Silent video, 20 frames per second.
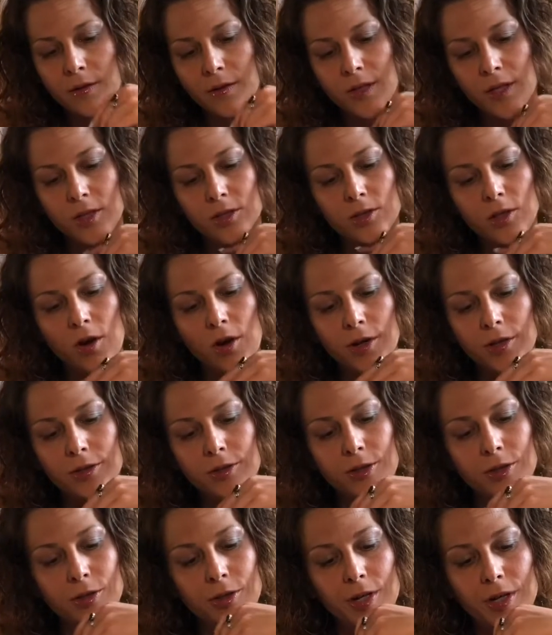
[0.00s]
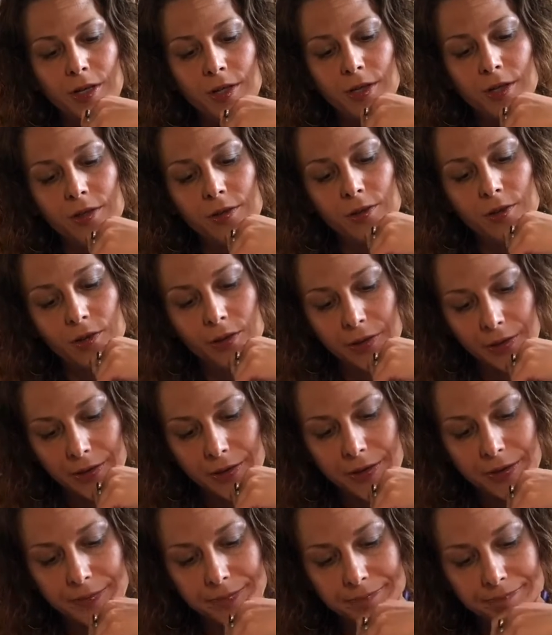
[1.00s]
it's hard creating in the
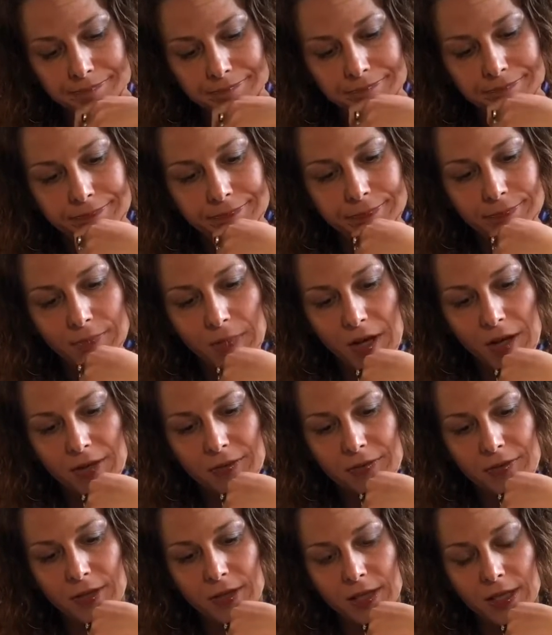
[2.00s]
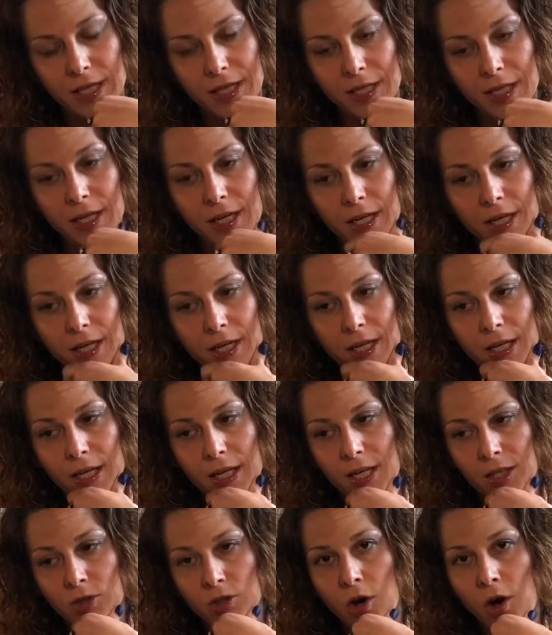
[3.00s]
dark. I feel like
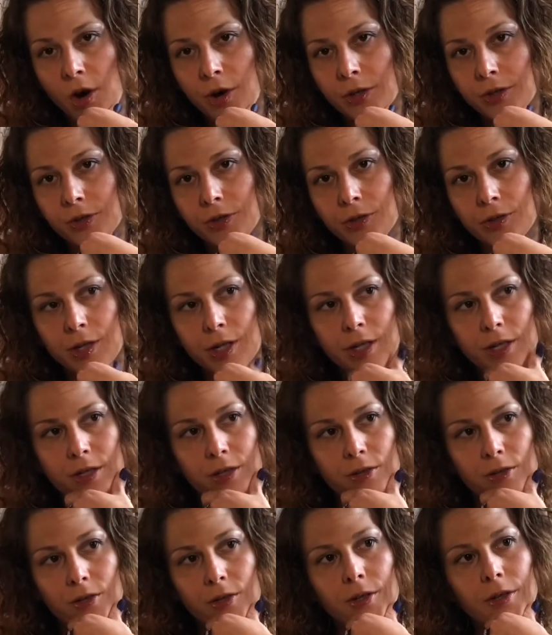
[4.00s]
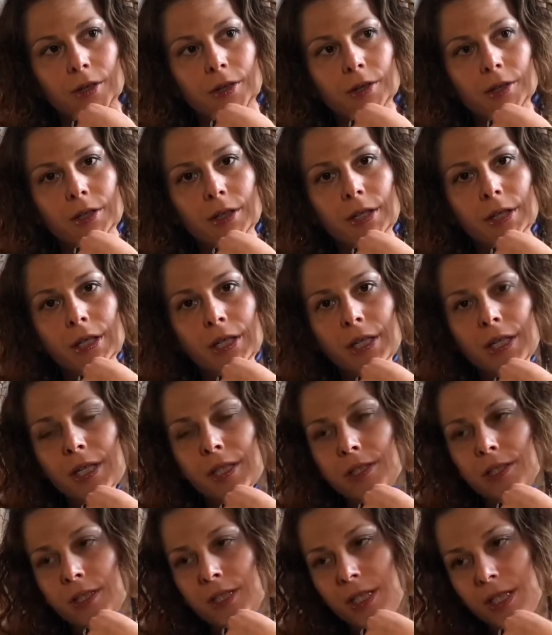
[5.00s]
it's hard creating in the dark.
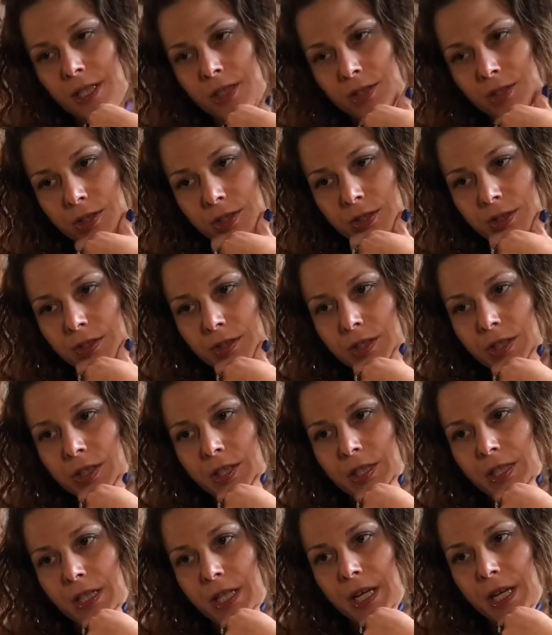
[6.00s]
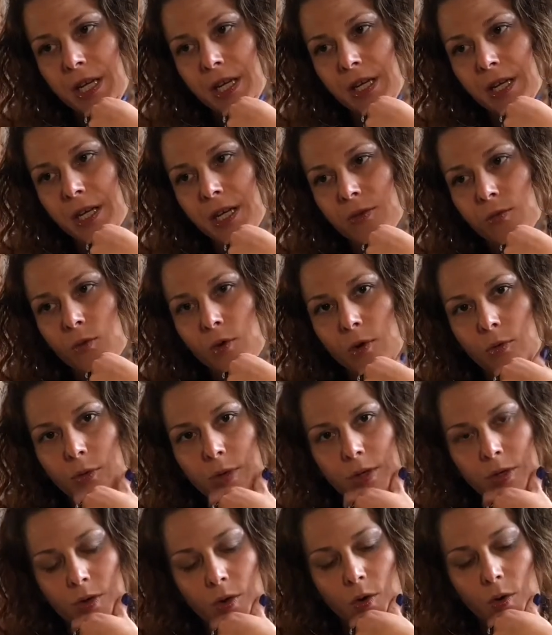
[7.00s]
It's easier to stay in what
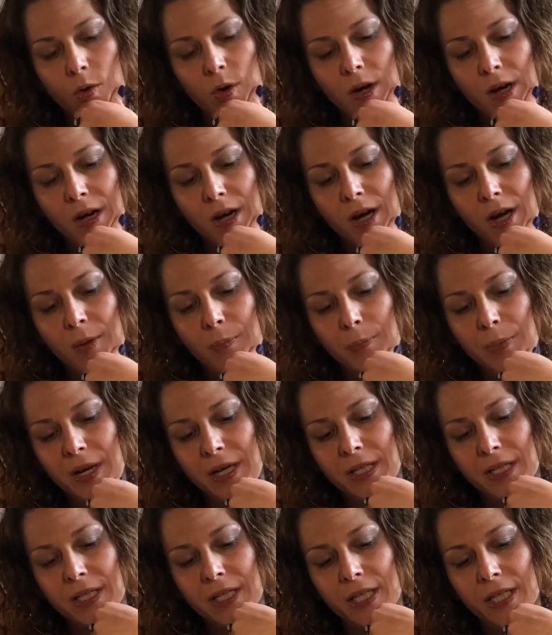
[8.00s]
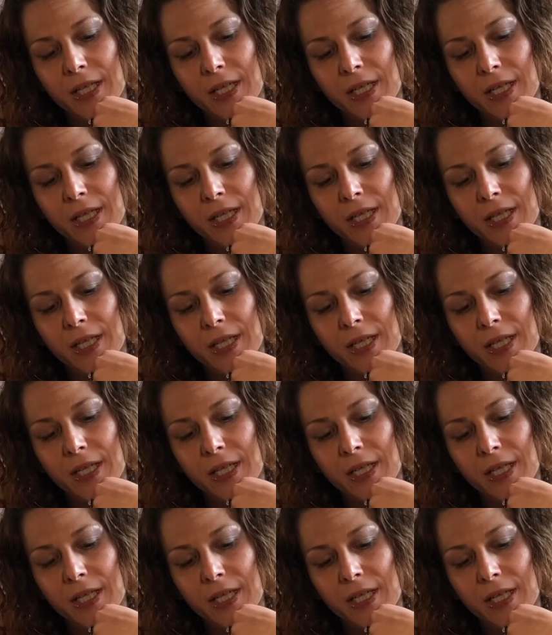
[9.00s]
we know, but